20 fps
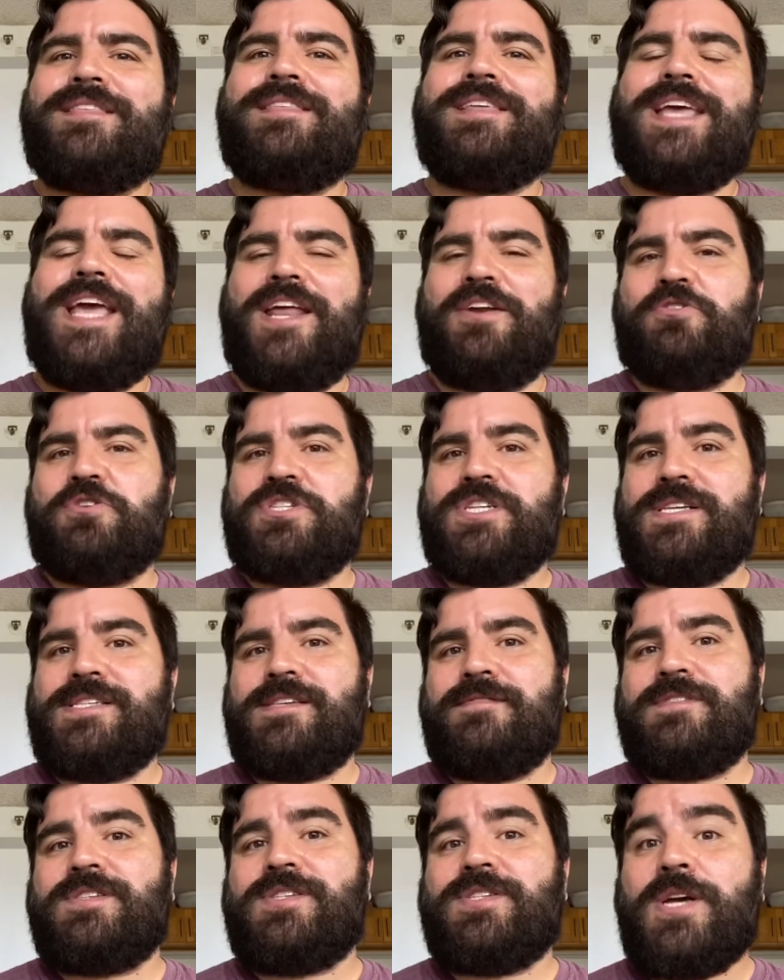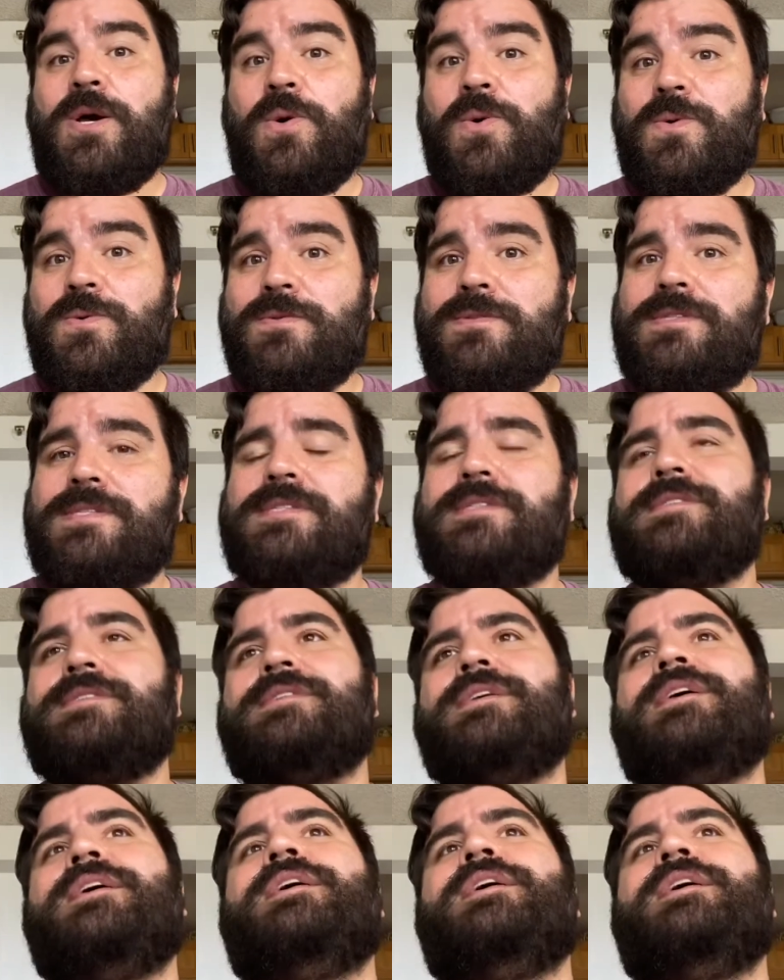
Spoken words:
the energies of stones.